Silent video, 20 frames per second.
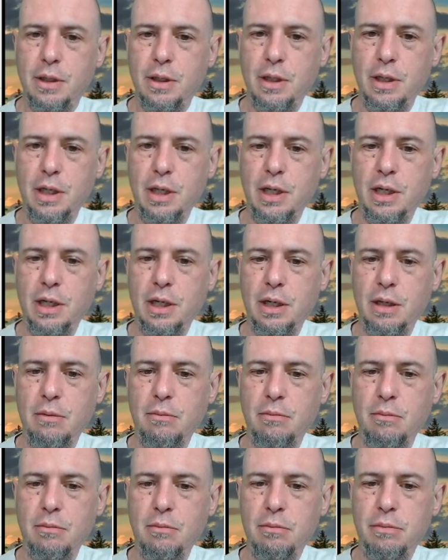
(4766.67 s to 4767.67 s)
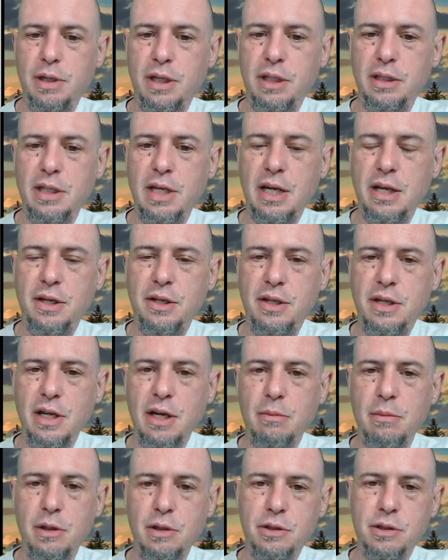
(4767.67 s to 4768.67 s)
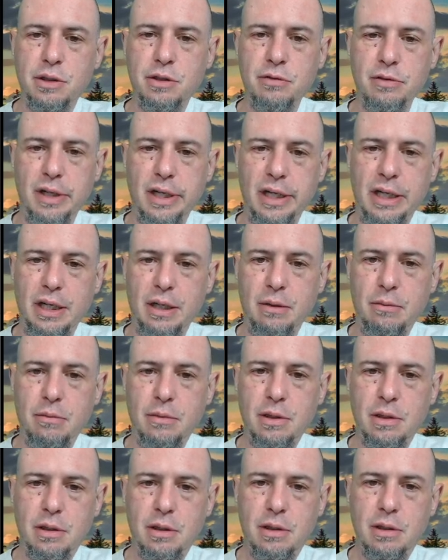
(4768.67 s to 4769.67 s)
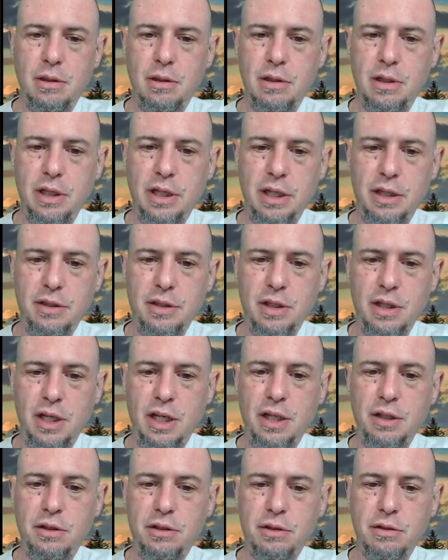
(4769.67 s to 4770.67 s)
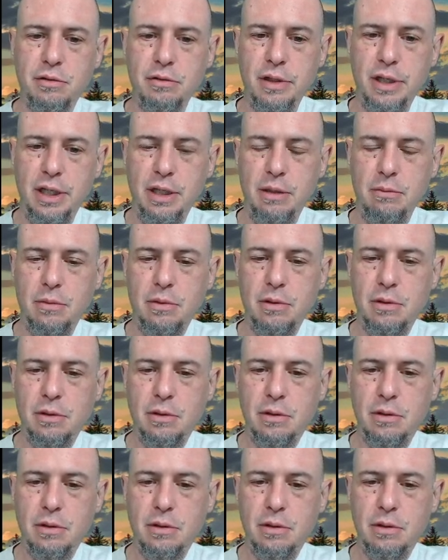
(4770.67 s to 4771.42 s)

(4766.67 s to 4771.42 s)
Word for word: Um, but it's not a double stream, it's an int stream.